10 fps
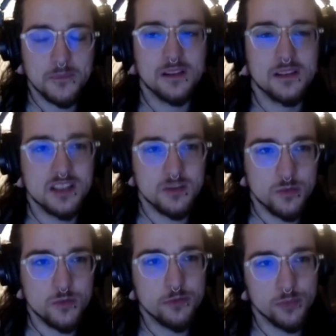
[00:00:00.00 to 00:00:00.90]
let's
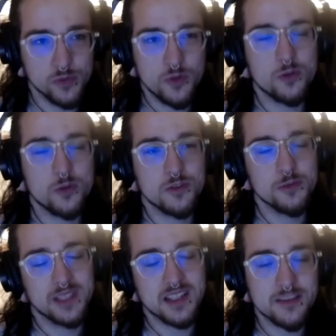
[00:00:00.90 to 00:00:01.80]
remove bro culture,
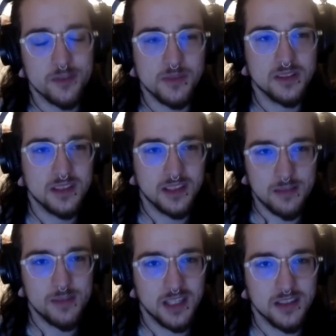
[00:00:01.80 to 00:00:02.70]
please, from the
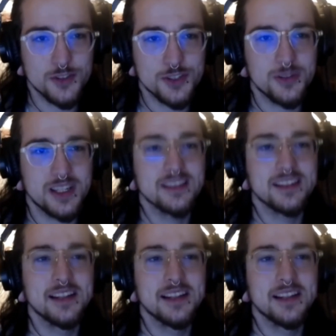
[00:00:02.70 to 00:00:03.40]
gaming industry.